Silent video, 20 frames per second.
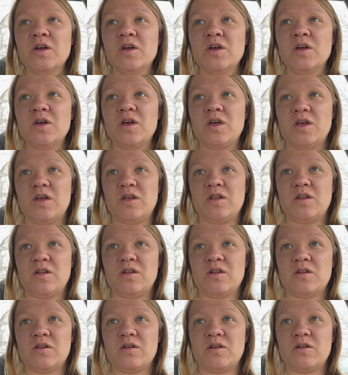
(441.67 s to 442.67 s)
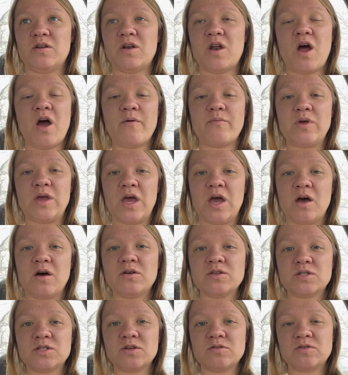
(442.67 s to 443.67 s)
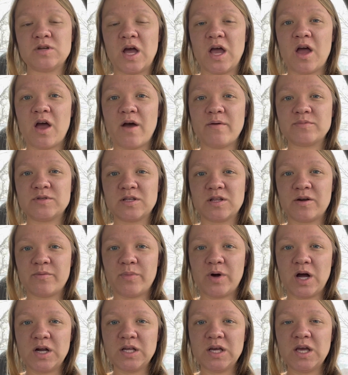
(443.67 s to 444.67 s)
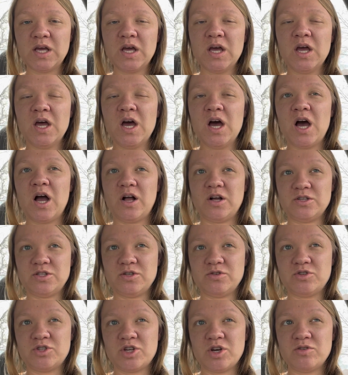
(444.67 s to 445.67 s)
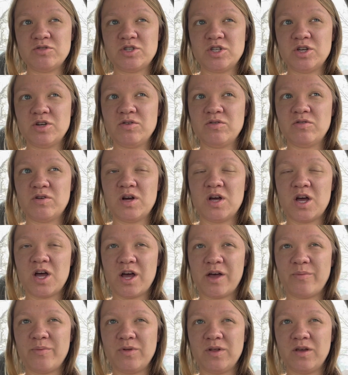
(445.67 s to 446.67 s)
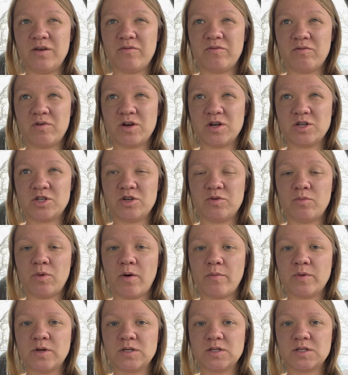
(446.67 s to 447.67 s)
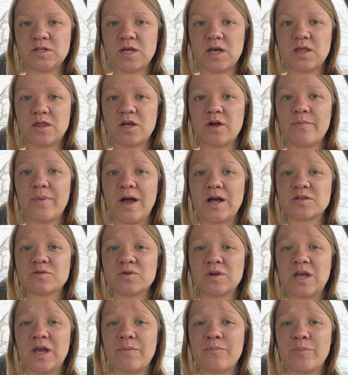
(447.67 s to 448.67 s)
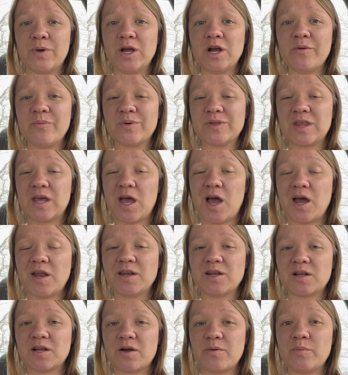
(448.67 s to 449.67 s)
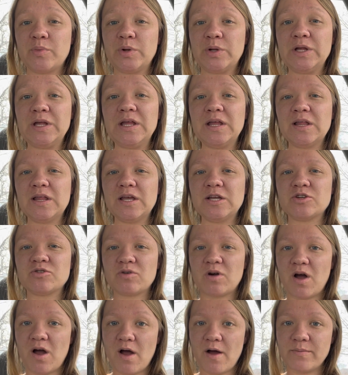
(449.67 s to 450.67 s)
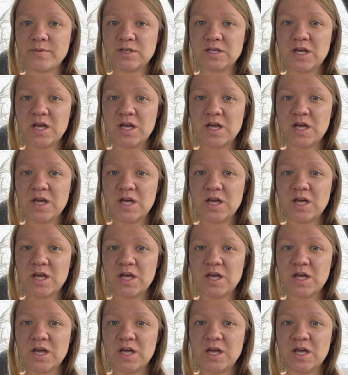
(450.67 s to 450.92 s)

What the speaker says: and not be held so tight up to their body. I also showed you, I believe, 1 or 2 mamas that their bags were getting bigger, but they hadn't completely dropped,